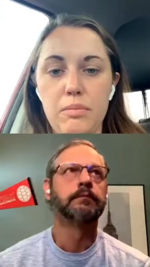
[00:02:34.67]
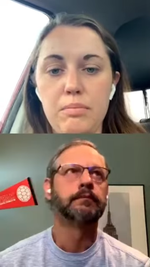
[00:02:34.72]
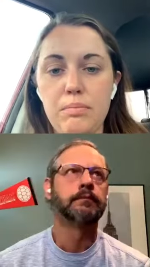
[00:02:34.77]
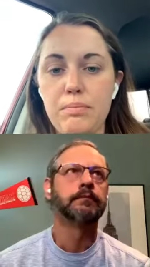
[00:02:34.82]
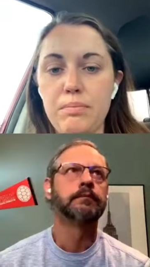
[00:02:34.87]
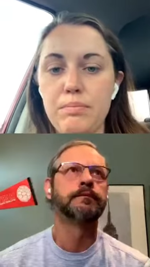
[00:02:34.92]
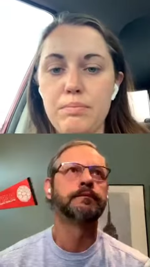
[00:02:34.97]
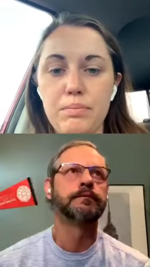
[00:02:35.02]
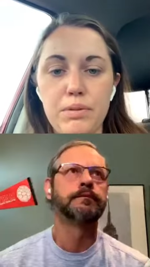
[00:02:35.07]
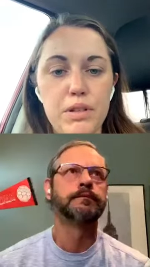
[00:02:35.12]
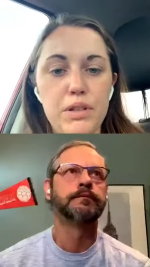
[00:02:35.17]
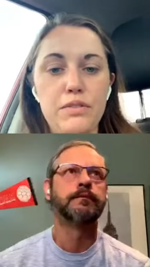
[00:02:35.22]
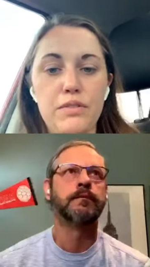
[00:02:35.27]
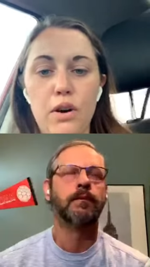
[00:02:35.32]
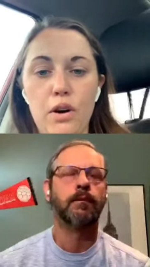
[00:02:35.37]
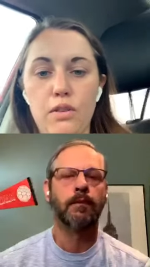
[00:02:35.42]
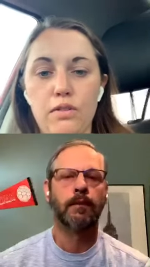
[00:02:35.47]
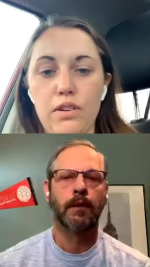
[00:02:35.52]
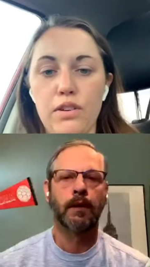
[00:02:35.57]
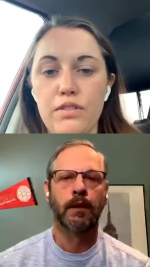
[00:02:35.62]
Speaker 1: brief
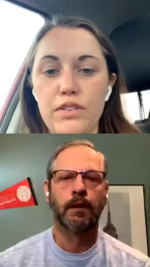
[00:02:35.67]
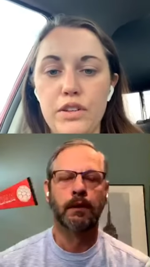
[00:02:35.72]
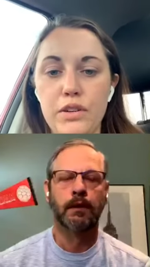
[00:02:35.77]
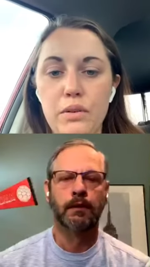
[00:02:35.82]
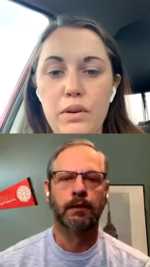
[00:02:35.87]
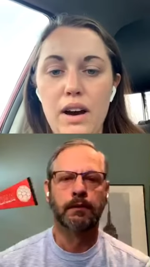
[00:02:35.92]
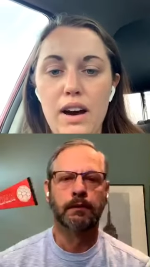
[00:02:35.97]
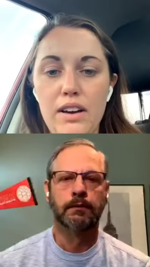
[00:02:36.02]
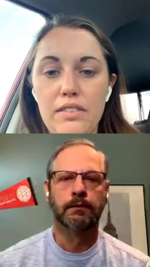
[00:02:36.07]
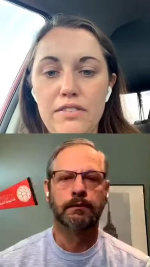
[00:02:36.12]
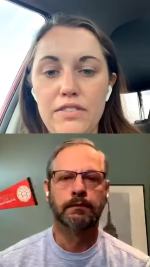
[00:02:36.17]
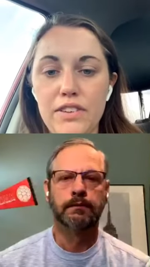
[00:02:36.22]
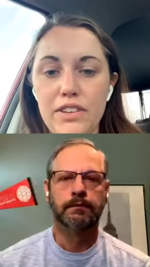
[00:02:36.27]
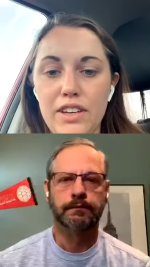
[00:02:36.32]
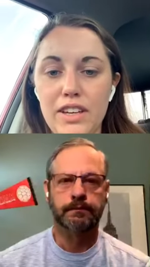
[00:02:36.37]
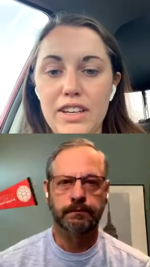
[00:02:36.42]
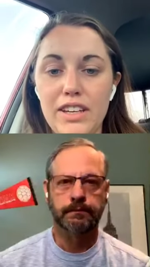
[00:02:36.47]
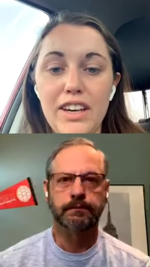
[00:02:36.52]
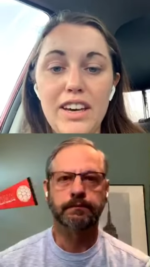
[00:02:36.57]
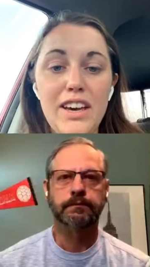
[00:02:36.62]
overview. I feel like
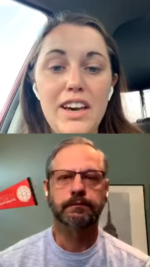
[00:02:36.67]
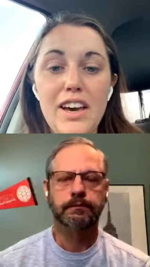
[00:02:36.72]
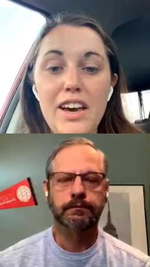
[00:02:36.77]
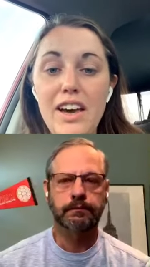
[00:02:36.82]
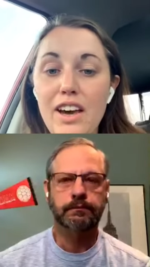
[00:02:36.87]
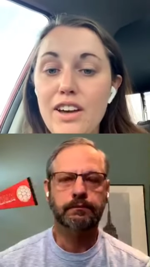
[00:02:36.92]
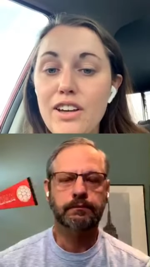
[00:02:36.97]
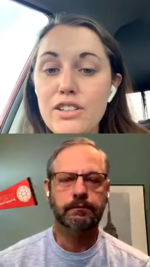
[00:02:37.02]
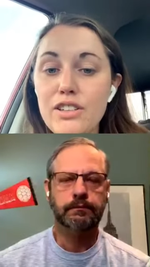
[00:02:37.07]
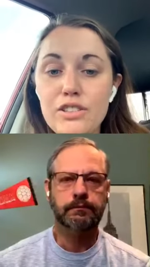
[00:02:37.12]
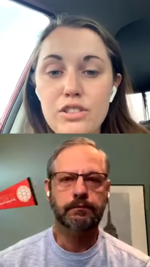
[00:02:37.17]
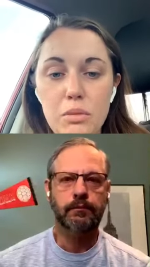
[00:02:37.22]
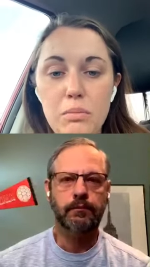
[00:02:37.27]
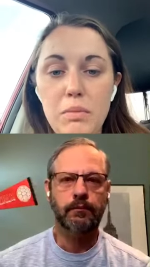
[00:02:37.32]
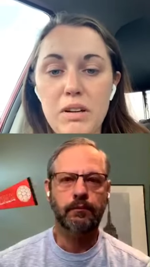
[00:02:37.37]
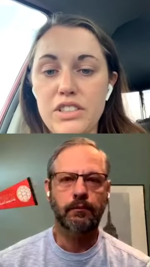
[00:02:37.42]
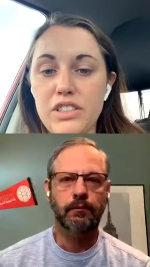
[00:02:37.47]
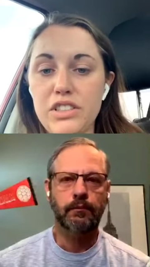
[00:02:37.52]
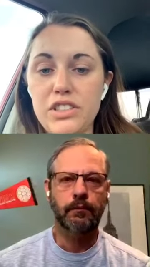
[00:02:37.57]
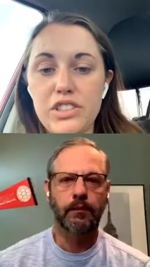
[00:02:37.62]
so much
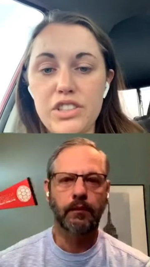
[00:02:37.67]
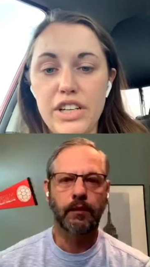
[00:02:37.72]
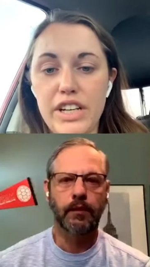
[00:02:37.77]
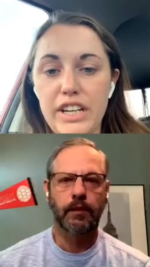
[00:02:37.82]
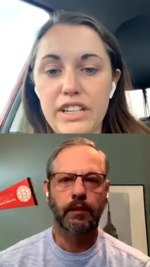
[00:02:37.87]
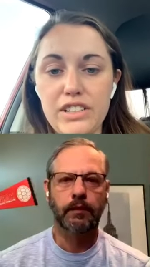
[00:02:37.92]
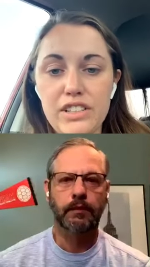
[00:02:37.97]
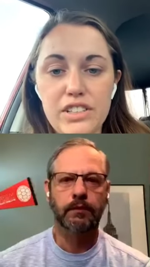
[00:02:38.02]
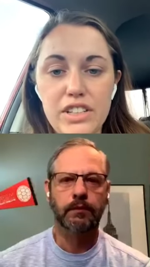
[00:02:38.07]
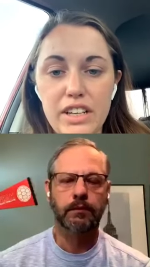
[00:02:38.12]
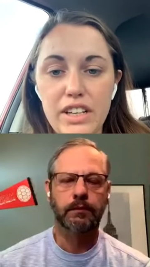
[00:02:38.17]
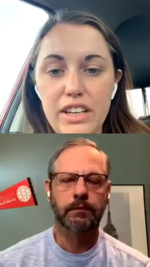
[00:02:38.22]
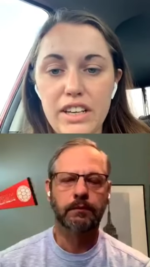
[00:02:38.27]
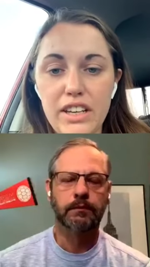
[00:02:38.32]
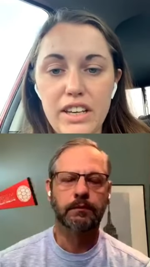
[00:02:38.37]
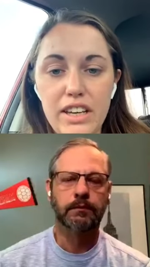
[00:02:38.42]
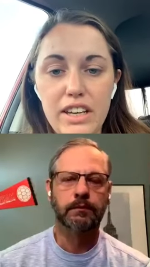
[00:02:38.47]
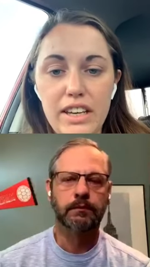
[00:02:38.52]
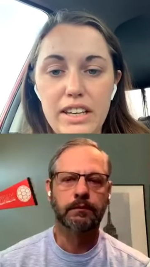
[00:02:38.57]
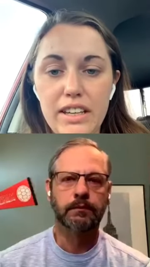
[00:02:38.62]
has changed
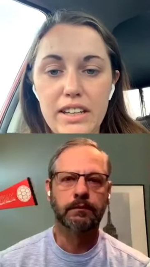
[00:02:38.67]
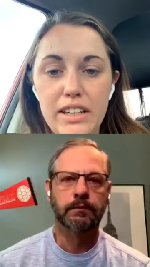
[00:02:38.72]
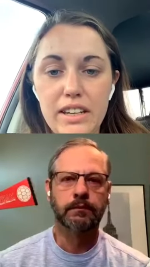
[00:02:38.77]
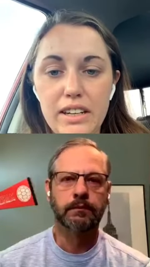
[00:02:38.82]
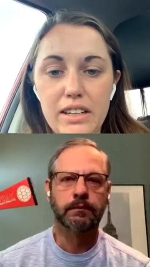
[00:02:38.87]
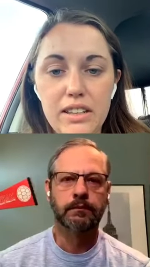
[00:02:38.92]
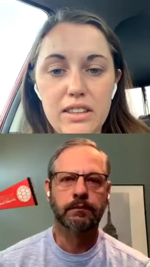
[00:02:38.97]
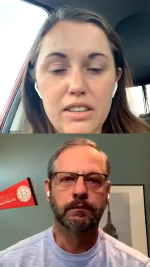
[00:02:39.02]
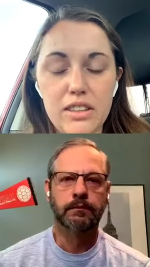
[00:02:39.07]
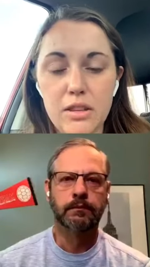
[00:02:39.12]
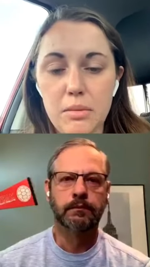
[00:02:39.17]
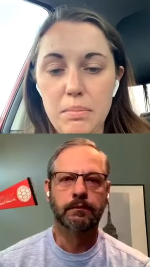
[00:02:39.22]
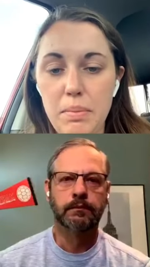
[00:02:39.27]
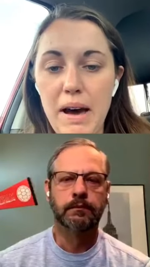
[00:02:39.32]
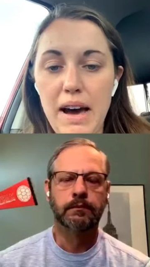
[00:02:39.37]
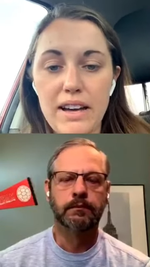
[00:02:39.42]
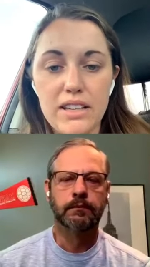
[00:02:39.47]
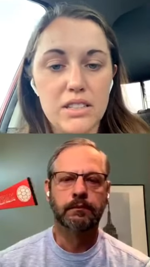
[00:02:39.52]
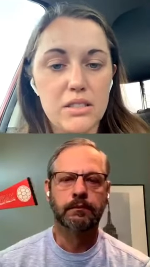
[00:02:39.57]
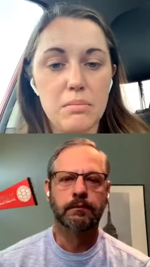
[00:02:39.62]
in the
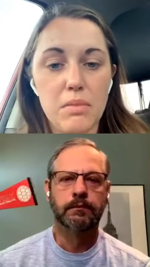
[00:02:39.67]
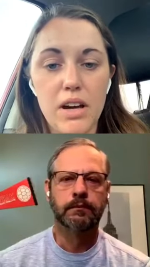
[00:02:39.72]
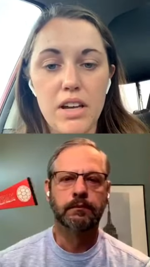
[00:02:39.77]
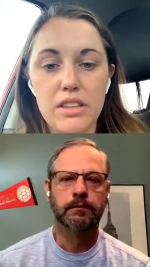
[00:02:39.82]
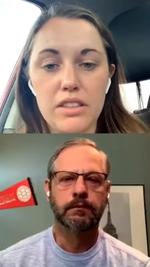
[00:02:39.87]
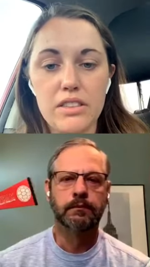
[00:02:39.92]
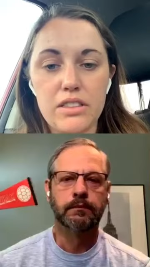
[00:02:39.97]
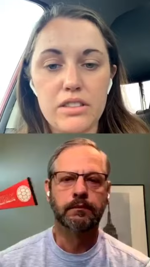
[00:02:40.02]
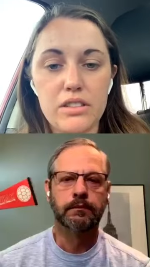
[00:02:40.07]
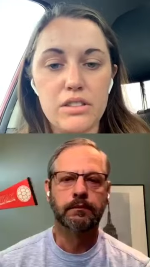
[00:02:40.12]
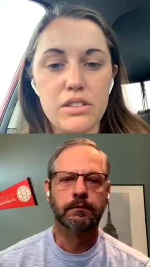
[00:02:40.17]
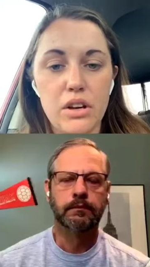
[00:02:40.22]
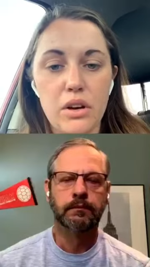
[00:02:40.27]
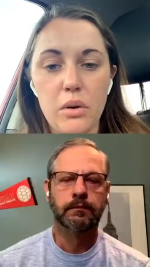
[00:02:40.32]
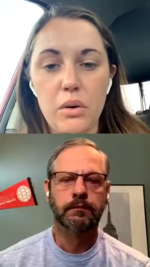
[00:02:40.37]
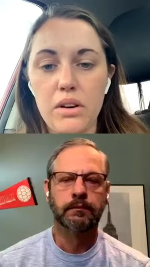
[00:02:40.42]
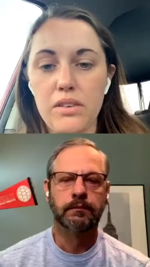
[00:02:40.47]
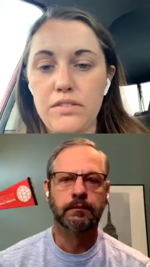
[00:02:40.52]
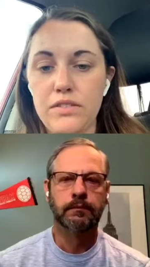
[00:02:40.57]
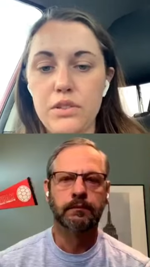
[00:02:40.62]
past month. So
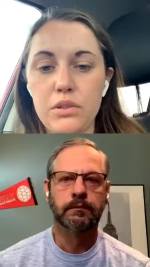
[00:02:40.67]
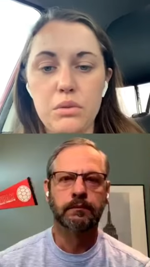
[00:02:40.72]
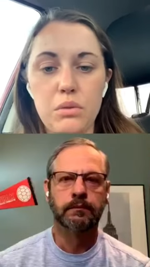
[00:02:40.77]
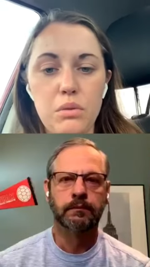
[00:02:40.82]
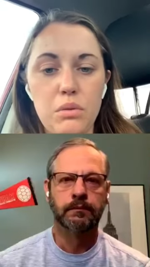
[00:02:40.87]
if you